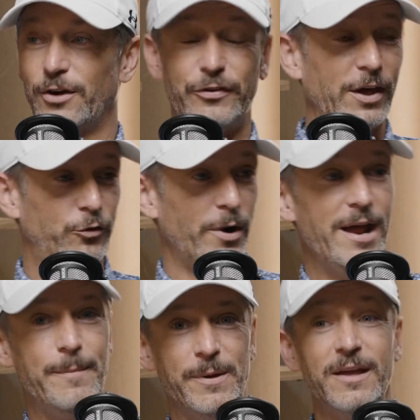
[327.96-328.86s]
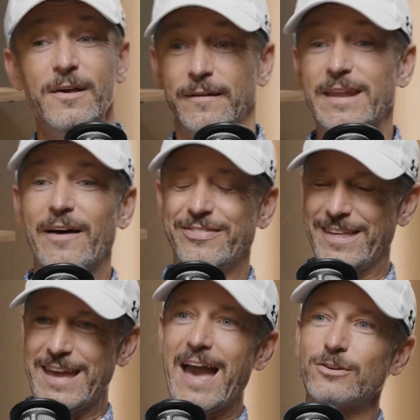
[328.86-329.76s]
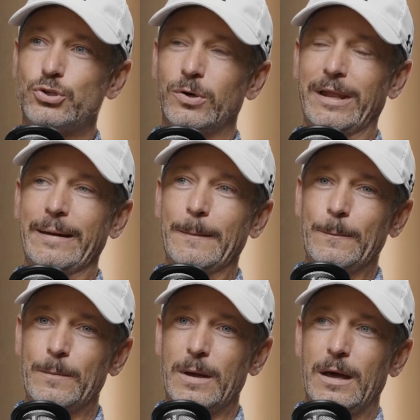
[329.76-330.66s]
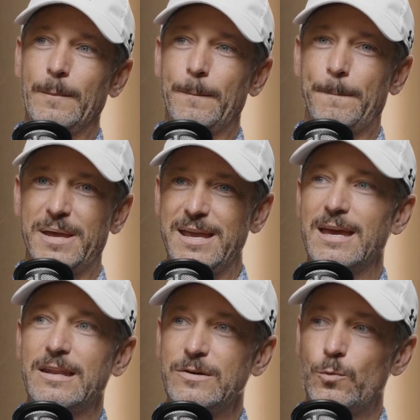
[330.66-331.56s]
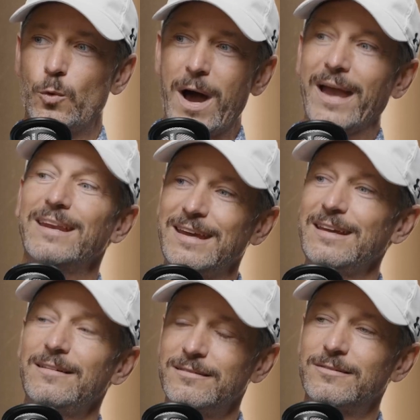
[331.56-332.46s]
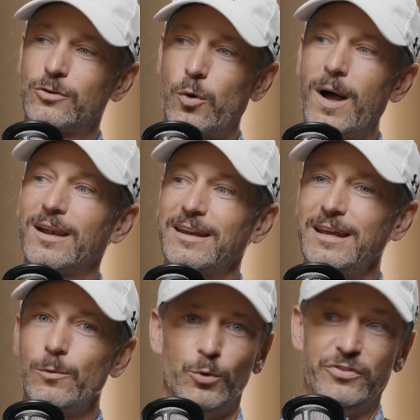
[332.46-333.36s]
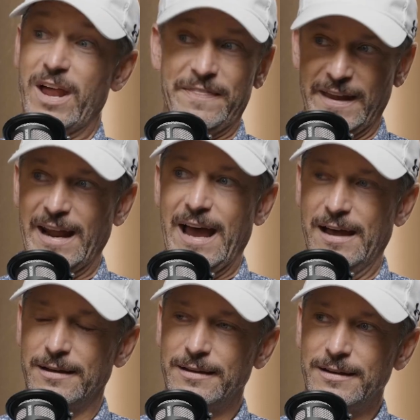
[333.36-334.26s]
Those things were epic. Now, the actual pen writing quality was not that high.